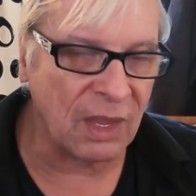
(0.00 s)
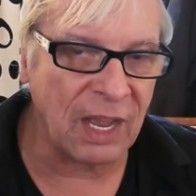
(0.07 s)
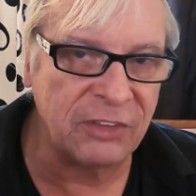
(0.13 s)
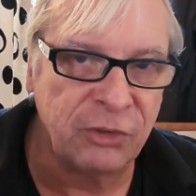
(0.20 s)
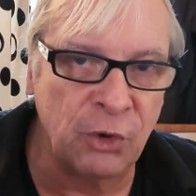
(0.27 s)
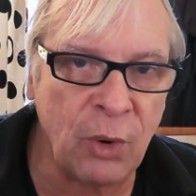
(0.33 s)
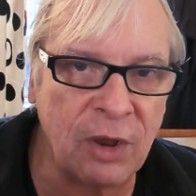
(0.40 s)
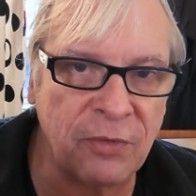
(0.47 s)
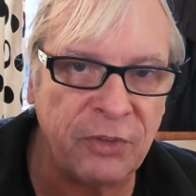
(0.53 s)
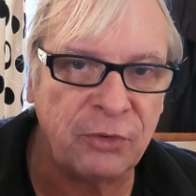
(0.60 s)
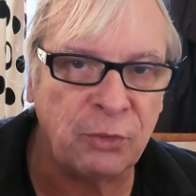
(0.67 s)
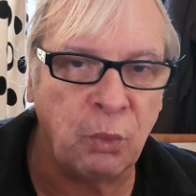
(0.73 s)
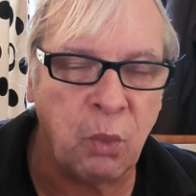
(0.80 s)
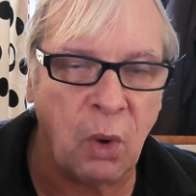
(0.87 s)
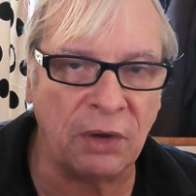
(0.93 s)
I do have
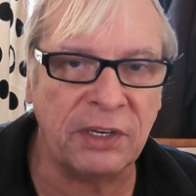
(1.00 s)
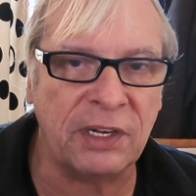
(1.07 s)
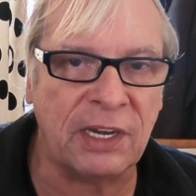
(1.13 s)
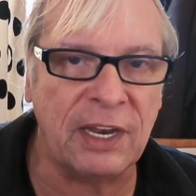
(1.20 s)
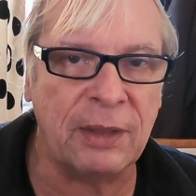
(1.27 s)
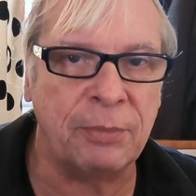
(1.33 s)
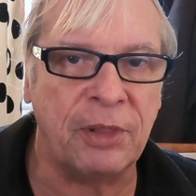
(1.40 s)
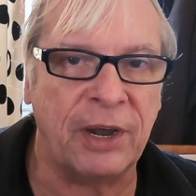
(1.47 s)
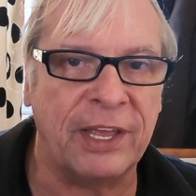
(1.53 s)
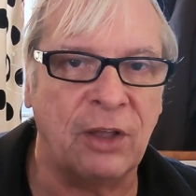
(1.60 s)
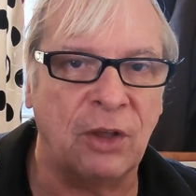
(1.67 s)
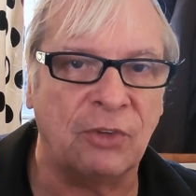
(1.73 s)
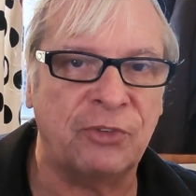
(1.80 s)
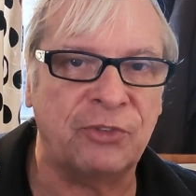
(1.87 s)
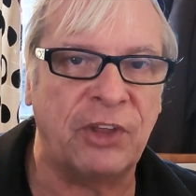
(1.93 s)
this one clip that I
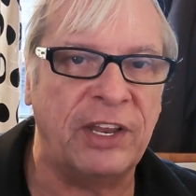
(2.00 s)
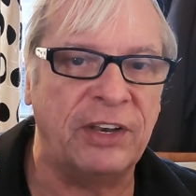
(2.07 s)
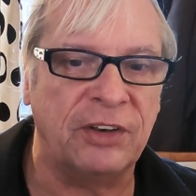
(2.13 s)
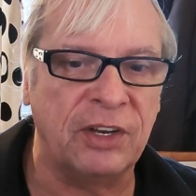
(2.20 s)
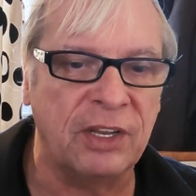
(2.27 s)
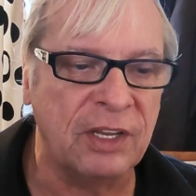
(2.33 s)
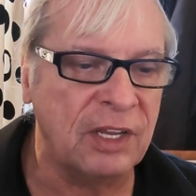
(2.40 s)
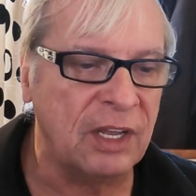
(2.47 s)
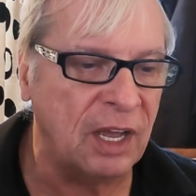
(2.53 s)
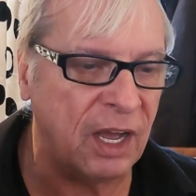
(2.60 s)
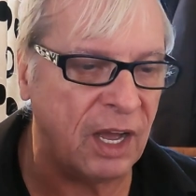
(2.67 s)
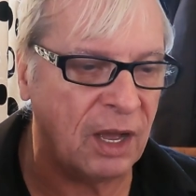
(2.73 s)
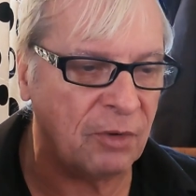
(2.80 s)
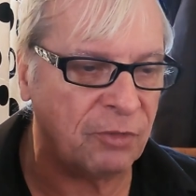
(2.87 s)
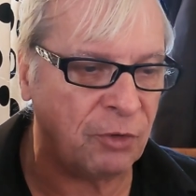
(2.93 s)
got sent
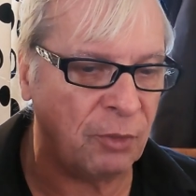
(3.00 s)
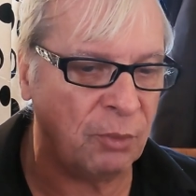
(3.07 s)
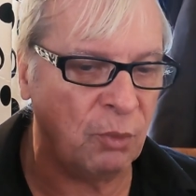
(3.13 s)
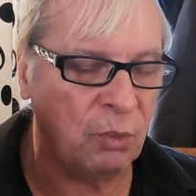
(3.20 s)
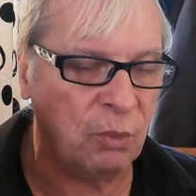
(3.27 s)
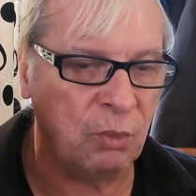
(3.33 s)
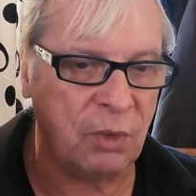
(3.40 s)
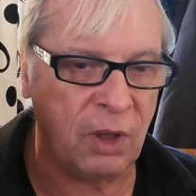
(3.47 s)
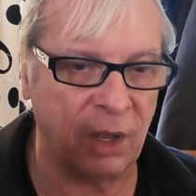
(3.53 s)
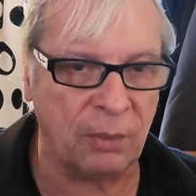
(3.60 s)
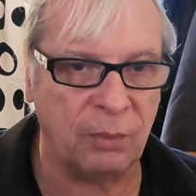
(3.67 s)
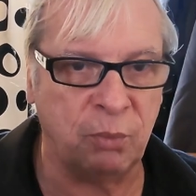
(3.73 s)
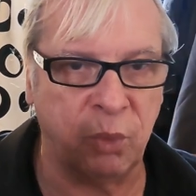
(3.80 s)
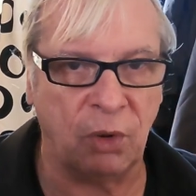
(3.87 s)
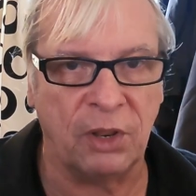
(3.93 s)
from
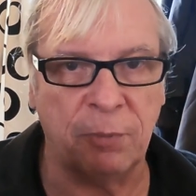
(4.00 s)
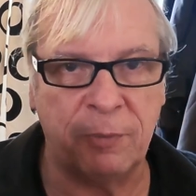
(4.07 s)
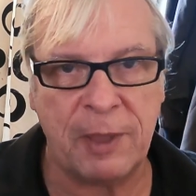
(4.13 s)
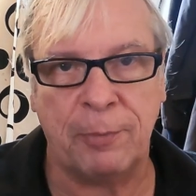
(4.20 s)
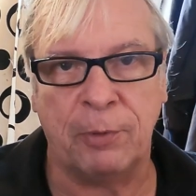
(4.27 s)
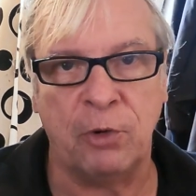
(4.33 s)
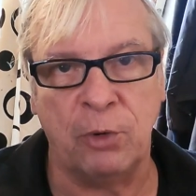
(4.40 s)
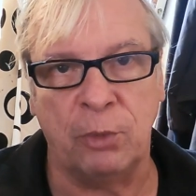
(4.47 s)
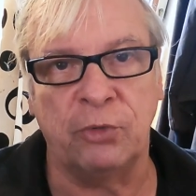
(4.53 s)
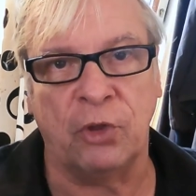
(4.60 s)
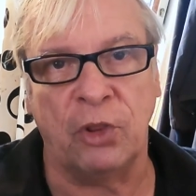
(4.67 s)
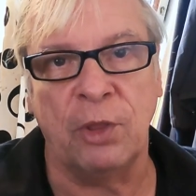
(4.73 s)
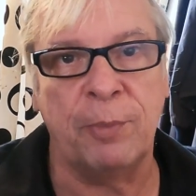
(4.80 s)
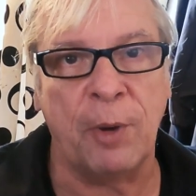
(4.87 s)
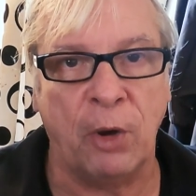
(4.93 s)
one of the people who was
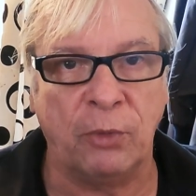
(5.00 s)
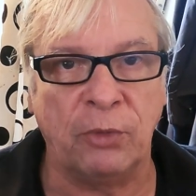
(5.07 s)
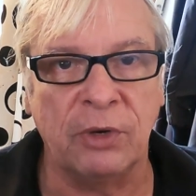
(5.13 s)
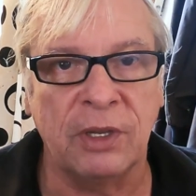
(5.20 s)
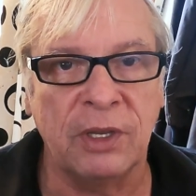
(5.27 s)
on the boat.